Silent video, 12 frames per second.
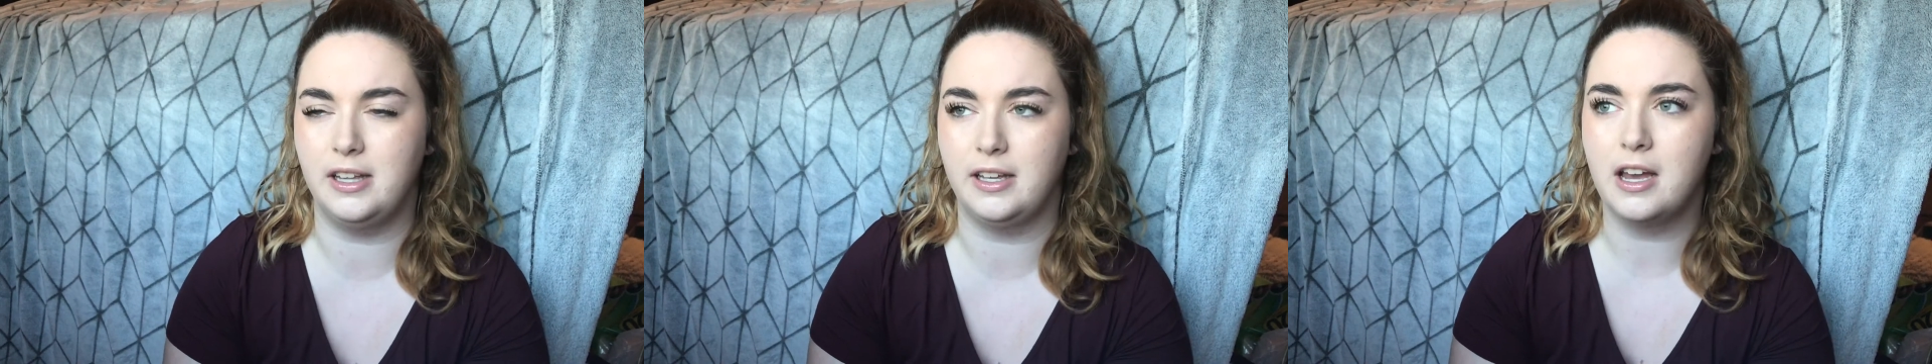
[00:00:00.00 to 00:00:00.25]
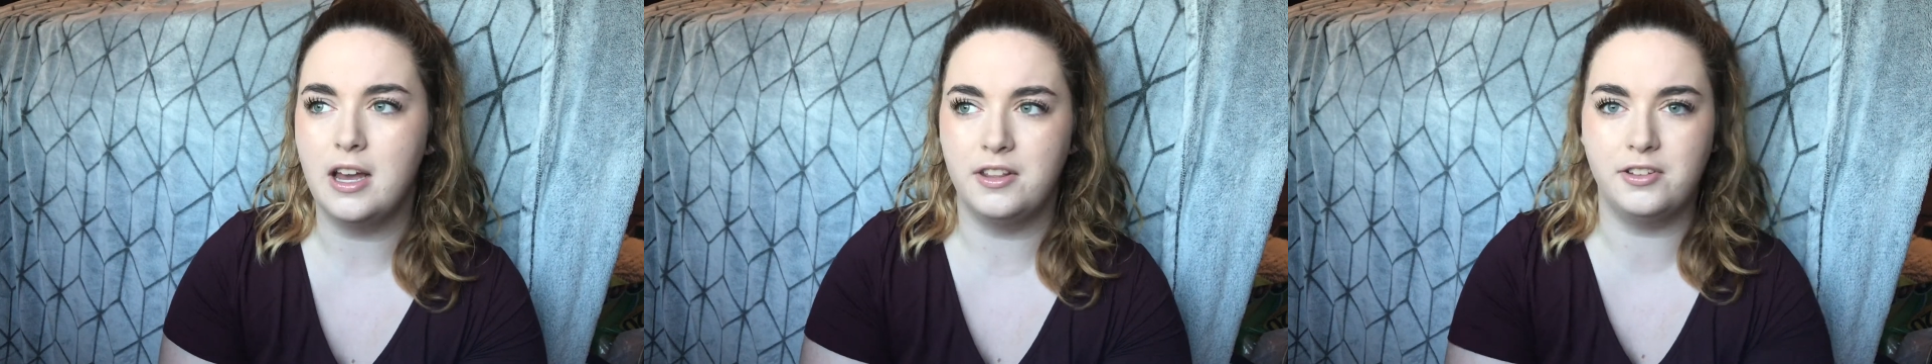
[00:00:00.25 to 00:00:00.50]

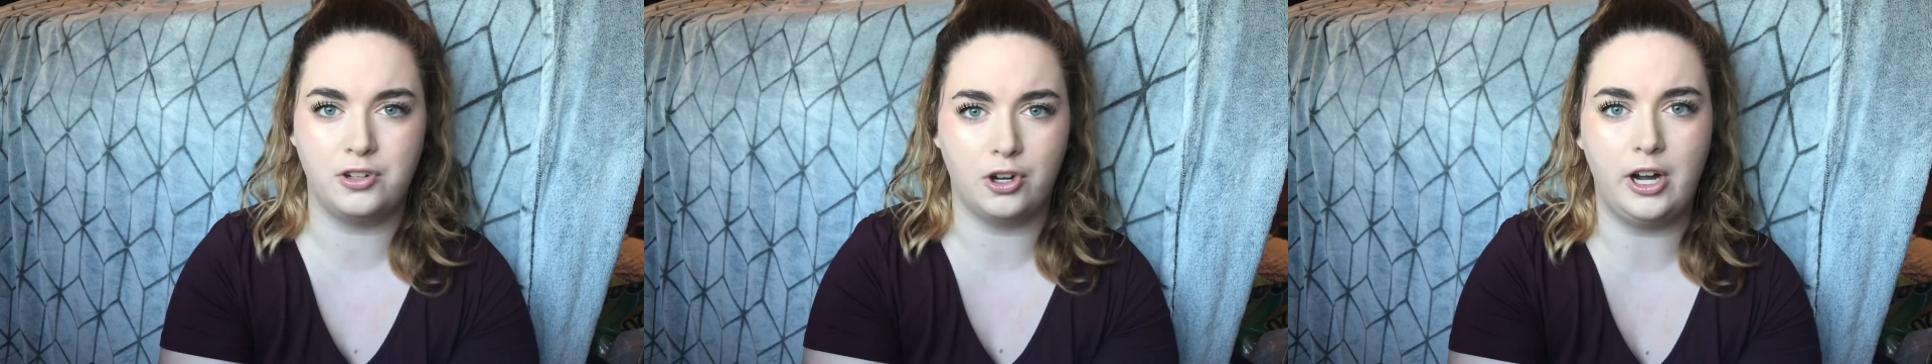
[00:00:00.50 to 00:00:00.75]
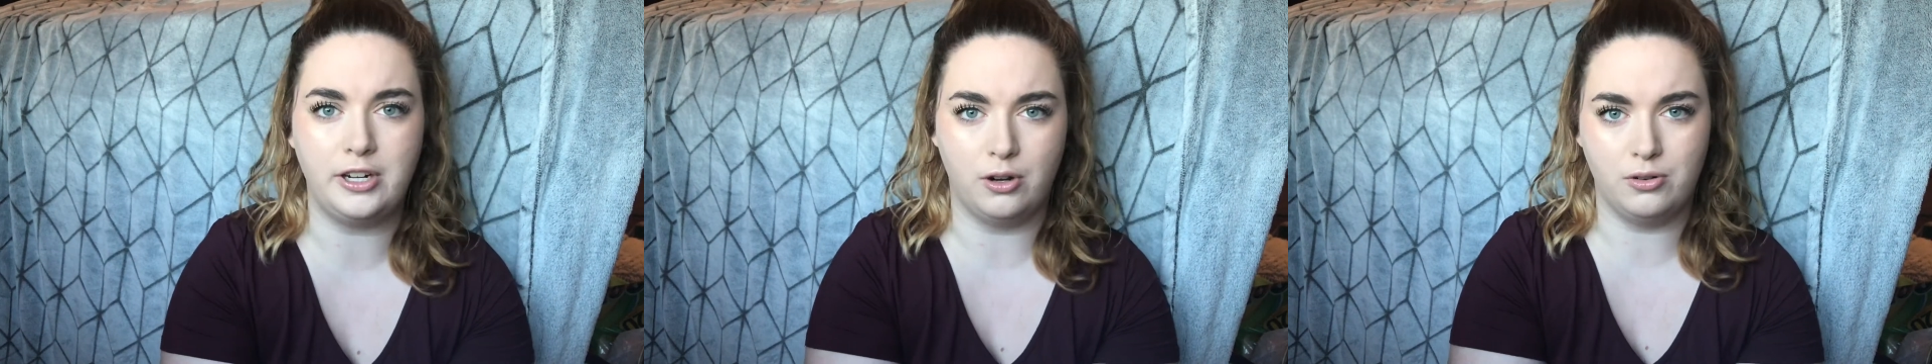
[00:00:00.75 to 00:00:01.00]
like this
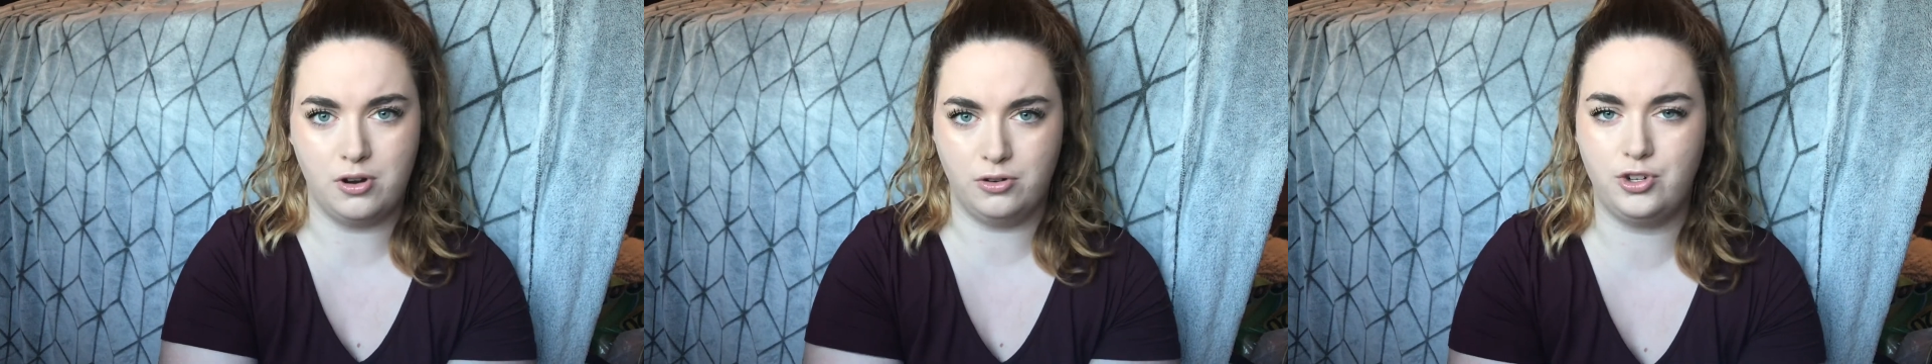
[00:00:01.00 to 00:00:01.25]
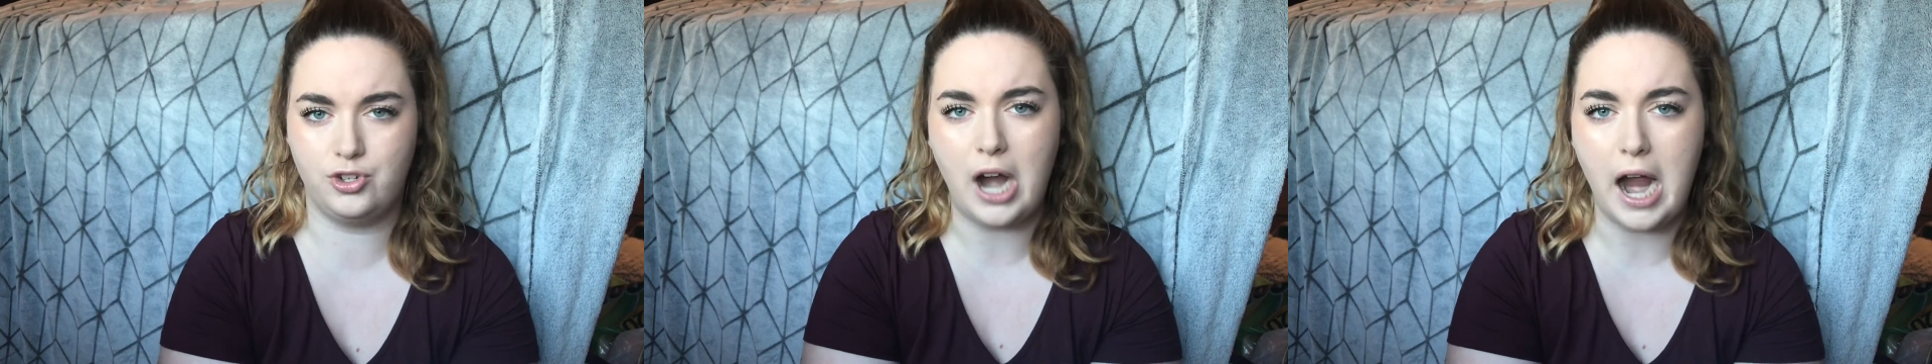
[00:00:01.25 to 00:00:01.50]
girl I don't know
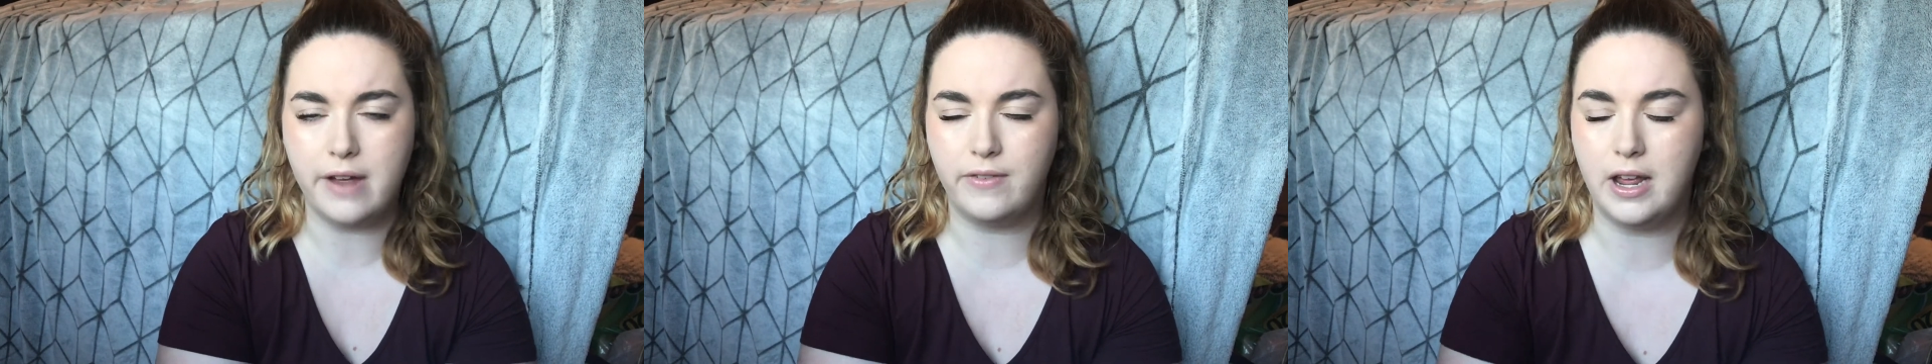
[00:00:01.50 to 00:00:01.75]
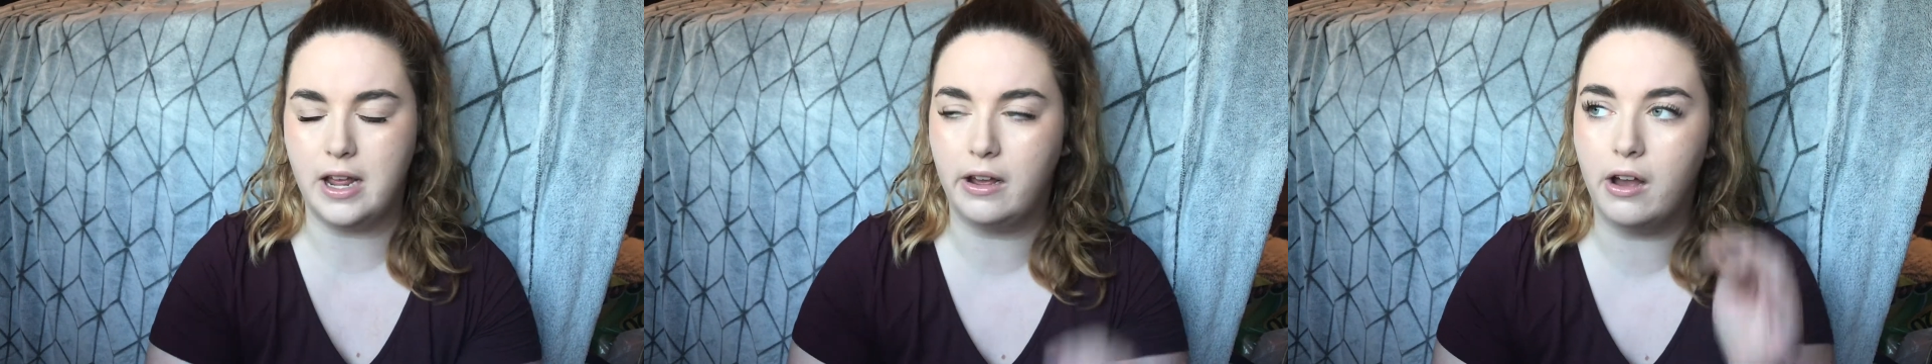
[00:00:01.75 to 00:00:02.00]
is
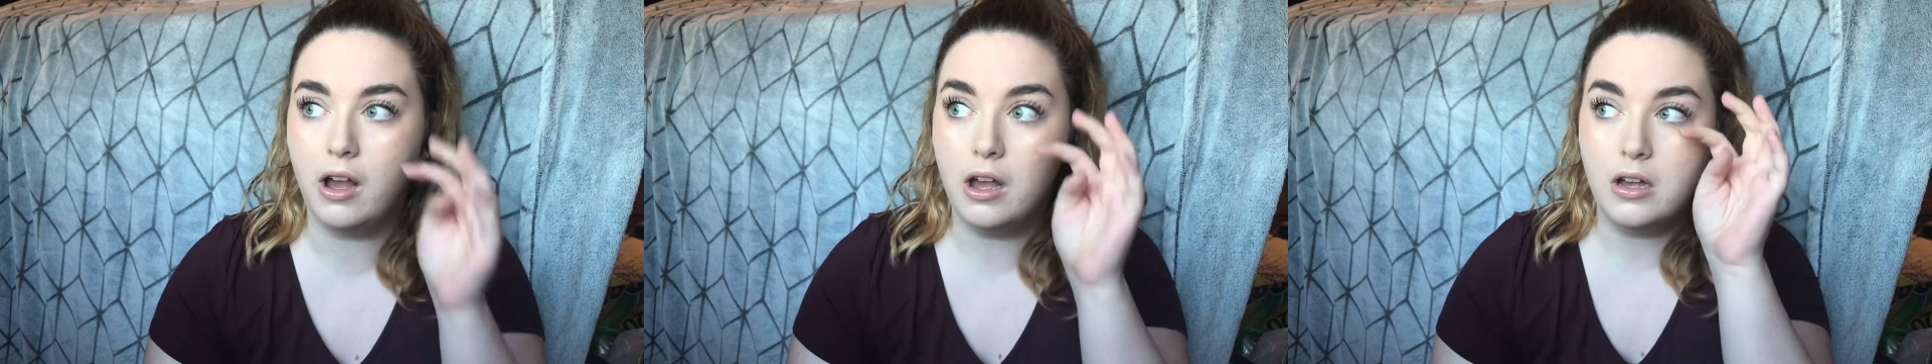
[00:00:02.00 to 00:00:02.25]
driving.